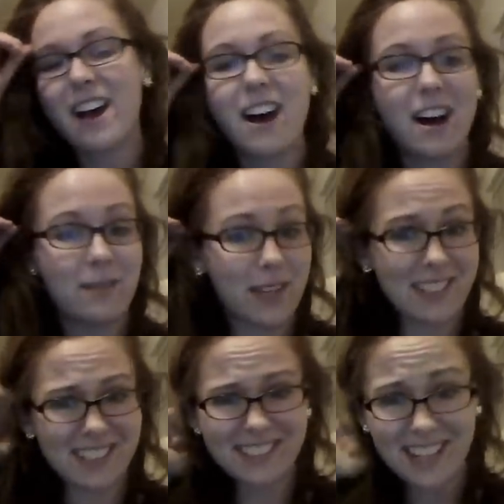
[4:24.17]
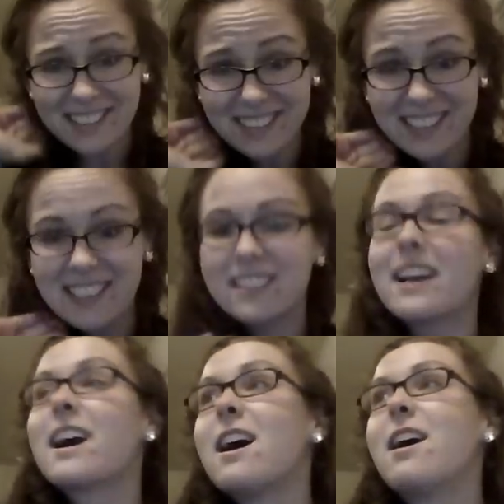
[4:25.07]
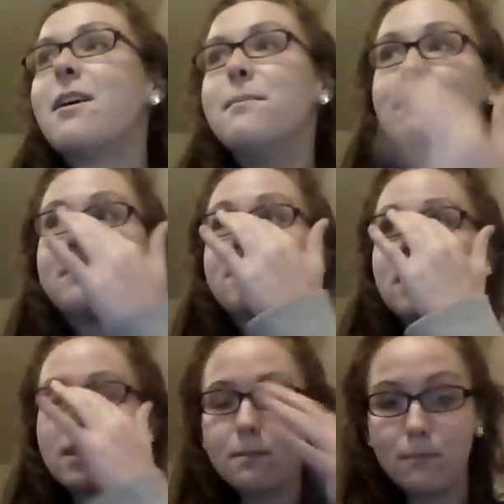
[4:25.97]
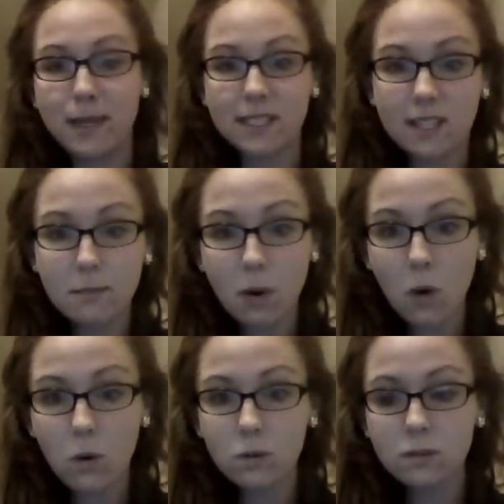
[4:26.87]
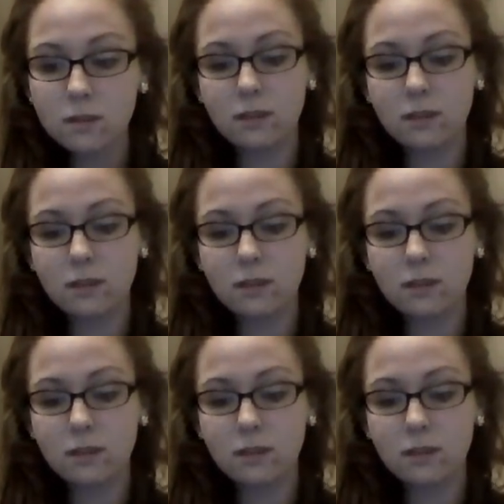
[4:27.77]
Like necessities. I got mixing bowls